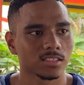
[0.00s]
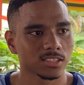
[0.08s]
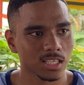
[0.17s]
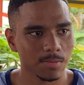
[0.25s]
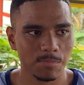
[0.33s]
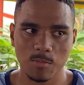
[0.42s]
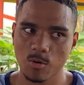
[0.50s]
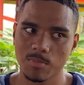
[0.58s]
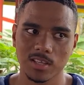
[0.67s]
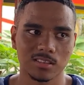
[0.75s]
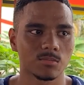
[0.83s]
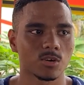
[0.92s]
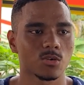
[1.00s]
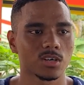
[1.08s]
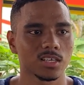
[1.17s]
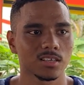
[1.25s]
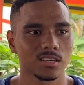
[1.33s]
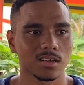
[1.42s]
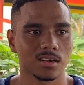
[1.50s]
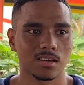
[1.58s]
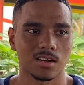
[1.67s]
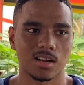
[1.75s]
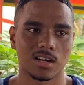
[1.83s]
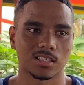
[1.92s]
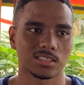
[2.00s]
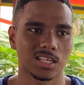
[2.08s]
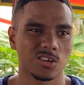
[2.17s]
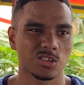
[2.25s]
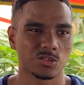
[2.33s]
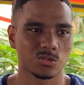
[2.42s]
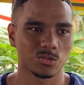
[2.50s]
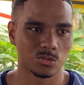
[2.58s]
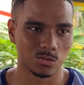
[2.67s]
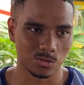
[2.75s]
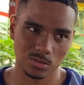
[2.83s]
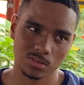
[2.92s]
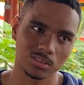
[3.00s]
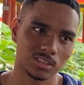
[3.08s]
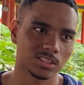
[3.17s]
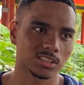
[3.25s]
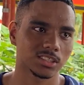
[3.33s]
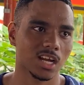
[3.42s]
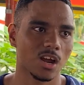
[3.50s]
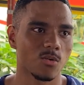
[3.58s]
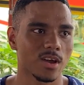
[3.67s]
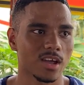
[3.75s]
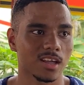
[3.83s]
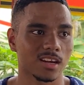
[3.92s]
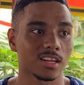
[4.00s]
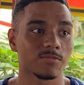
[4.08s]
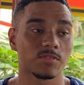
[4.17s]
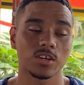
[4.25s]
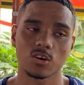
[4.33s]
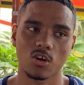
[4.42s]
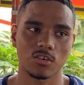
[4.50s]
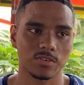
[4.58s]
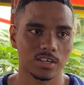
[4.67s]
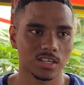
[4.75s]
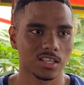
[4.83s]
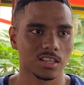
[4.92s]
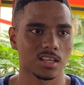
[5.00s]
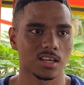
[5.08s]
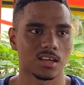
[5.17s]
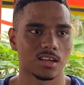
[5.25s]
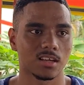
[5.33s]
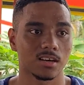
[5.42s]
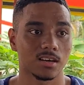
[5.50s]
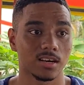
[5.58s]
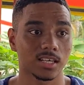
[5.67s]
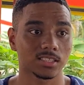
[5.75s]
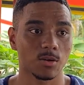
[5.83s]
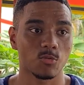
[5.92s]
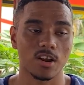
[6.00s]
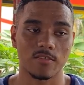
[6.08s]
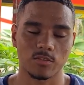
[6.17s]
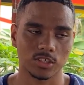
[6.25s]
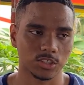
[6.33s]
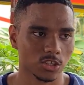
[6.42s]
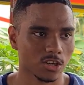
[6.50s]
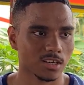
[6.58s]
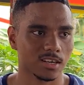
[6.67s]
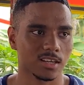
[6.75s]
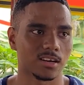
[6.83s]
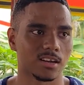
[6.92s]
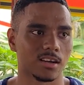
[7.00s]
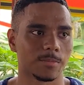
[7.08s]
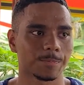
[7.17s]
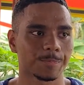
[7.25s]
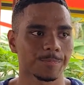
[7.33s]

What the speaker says: just keep the momentum rolling. Try not to shy away and feel confident in the next time we have a shot, and